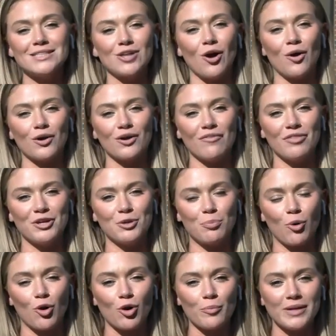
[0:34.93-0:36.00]
audit of the
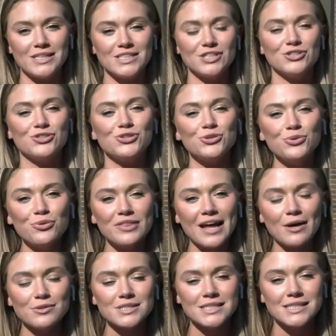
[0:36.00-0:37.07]
department in
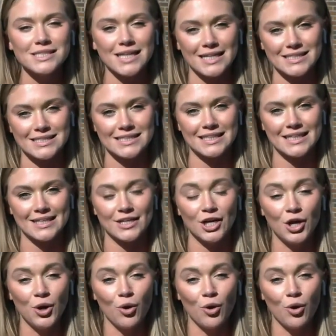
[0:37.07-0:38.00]
2019.